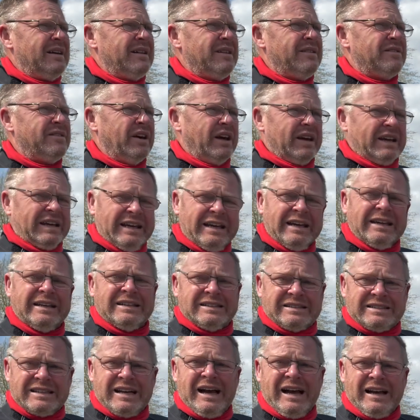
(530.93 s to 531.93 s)
that he
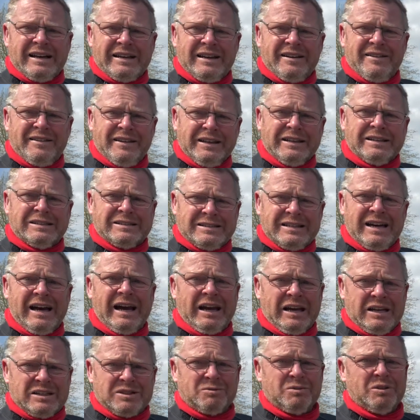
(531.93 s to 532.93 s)
decided these
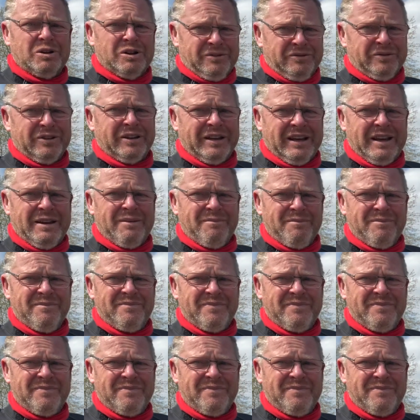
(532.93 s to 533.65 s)
tyres were for him.